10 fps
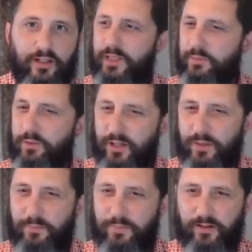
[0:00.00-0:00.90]
People coming
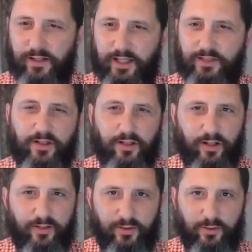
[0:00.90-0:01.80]
up and their legs cut
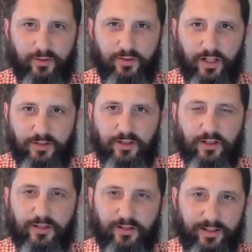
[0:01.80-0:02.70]
off, and the Lord's touching
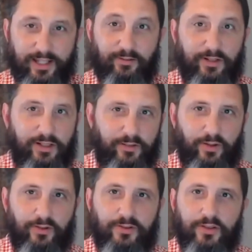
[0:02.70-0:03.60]
them and their leg
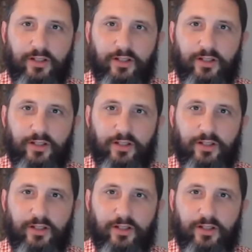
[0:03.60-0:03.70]
regrows.